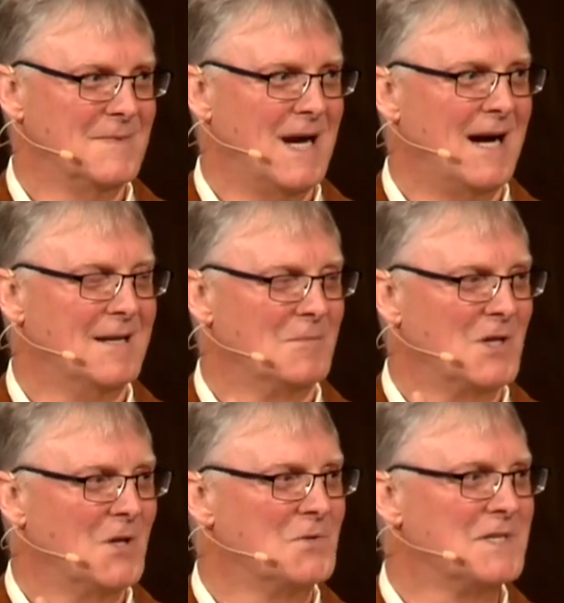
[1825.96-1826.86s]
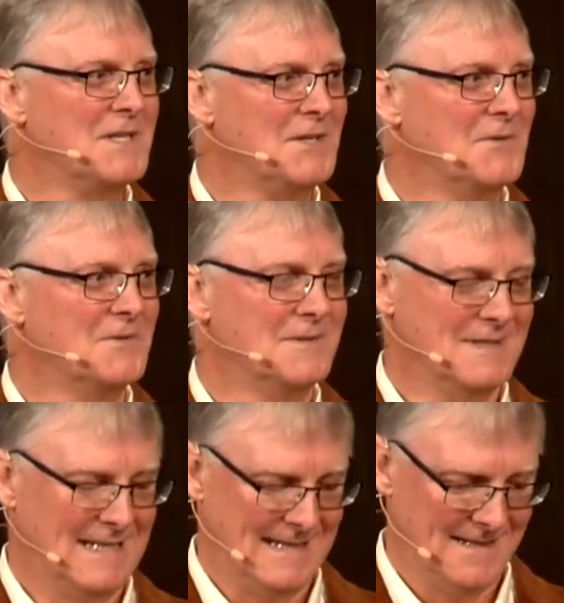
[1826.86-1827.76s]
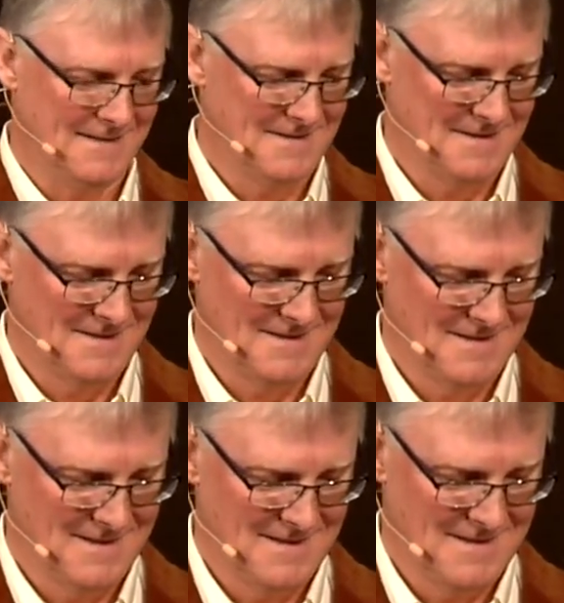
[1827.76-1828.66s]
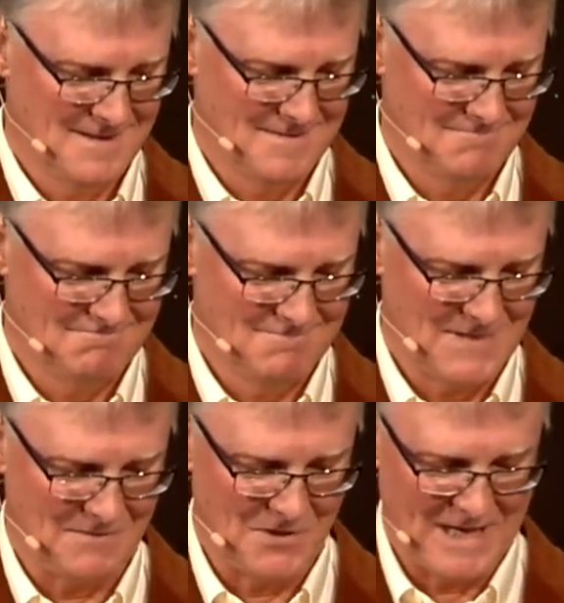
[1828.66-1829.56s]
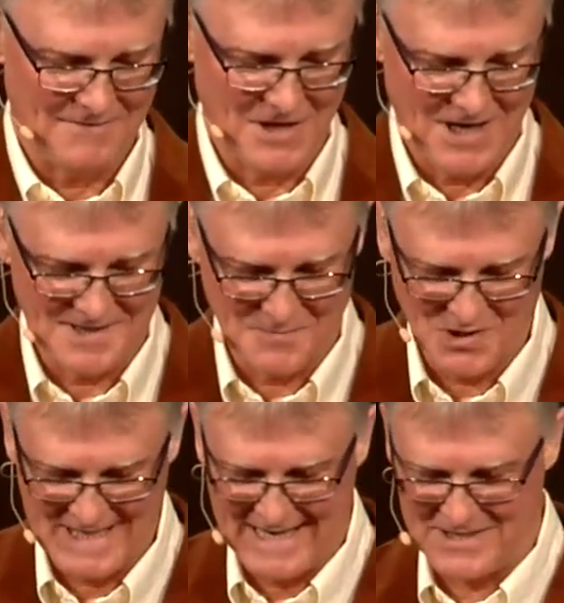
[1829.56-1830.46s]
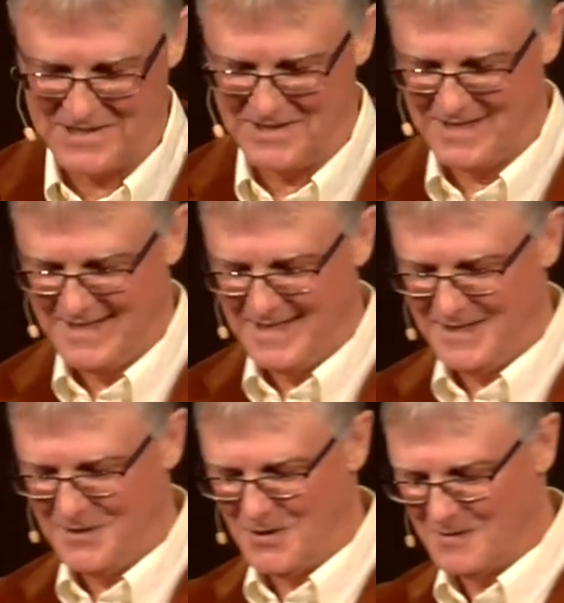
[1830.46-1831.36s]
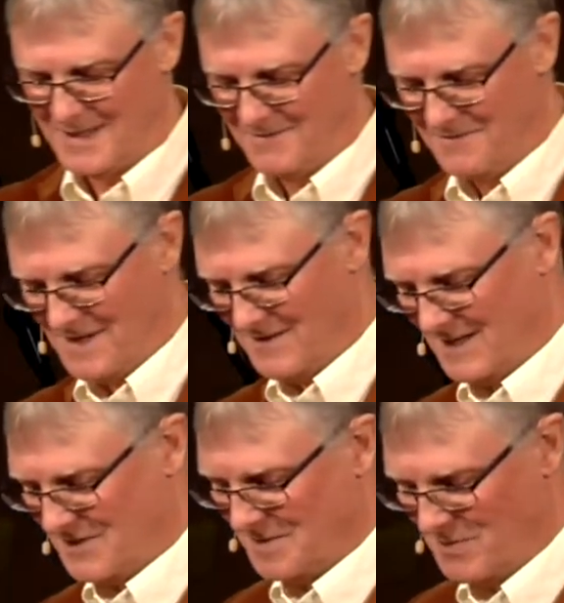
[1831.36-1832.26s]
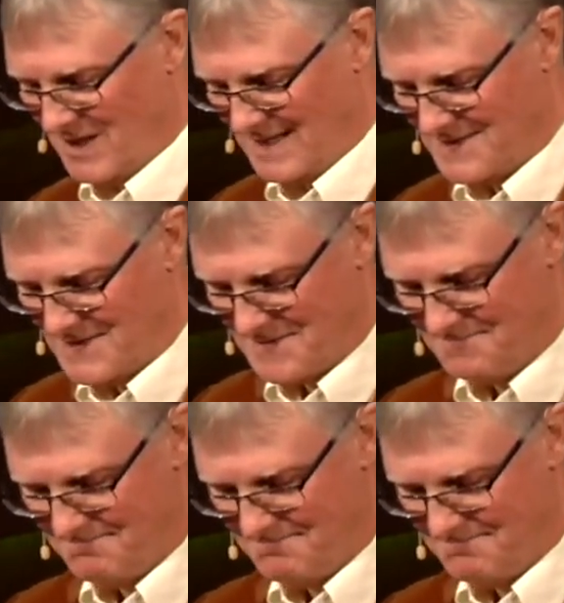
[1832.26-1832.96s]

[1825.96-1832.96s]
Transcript: I am closing you in. If you have God's protection, you are in a very good place.